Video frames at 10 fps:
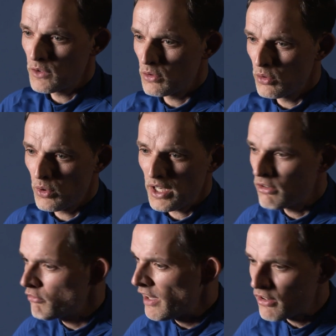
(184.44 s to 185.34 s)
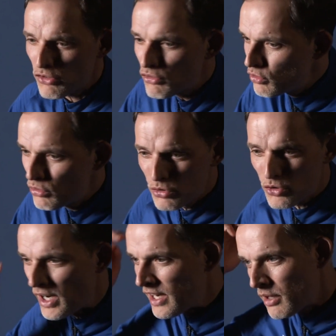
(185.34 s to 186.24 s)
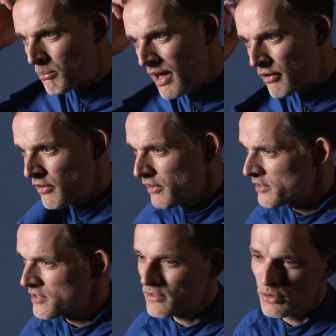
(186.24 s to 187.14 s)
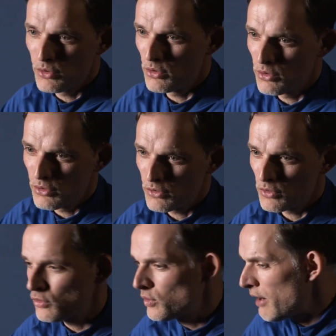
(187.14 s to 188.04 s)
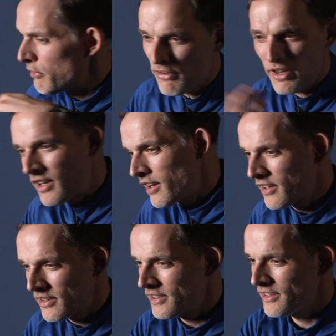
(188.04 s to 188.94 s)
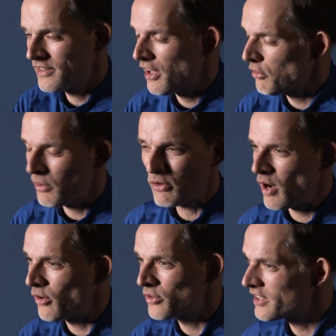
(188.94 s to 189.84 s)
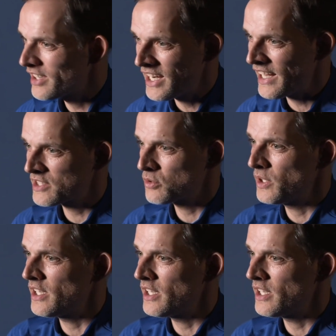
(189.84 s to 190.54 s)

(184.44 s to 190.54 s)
to invent new training methods, to, to do everything uh, the other way around in the next